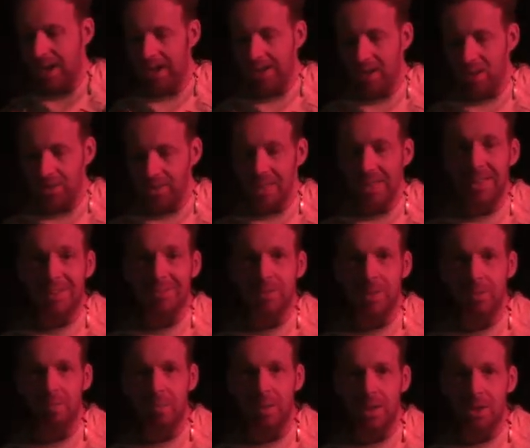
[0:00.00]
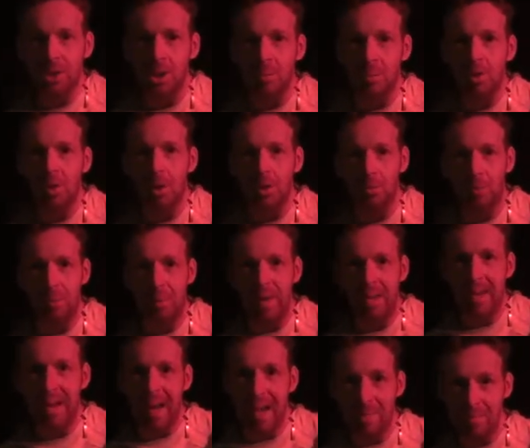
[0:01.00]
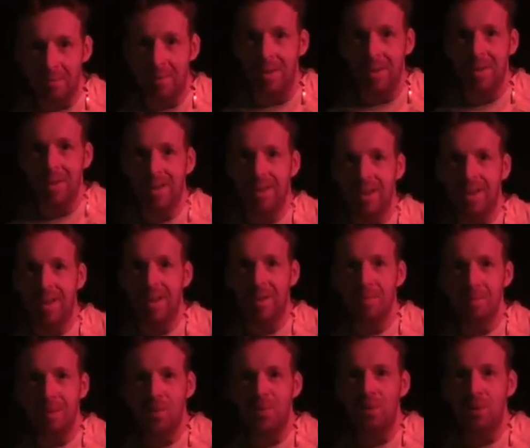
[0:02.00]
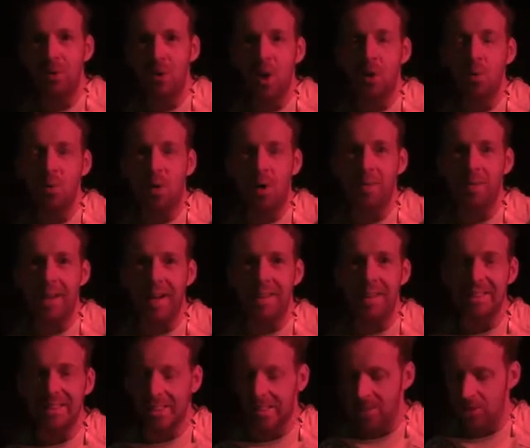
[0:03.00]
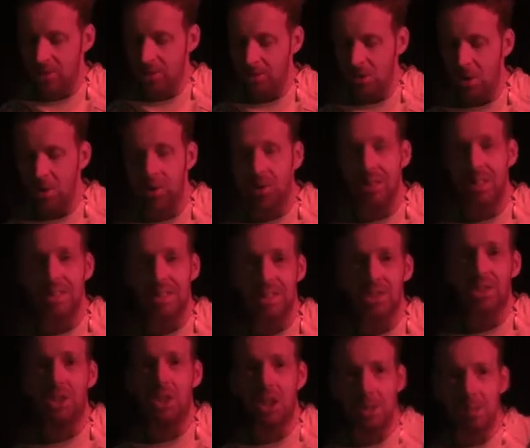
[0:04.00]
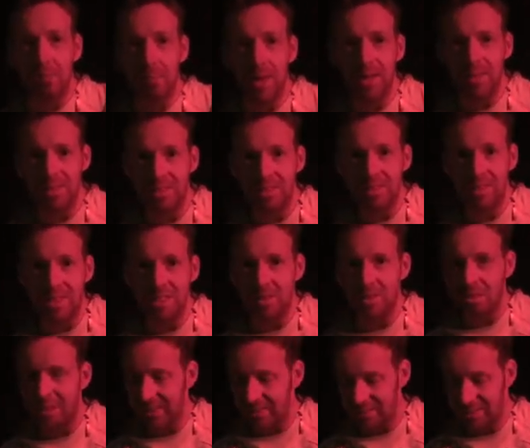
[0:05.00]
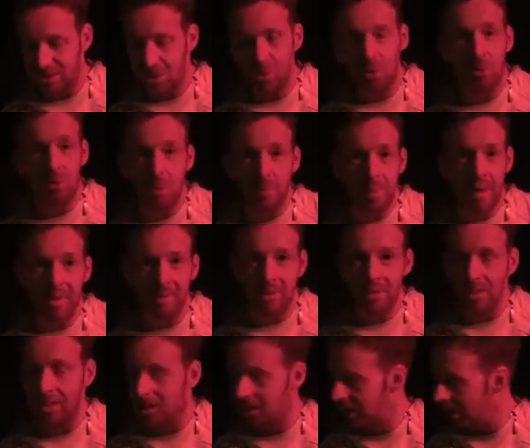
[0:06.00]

I got these from a shop called B&M. Um, if you know what that is, then you know that these are cheap presents. These are like two or three pounds each.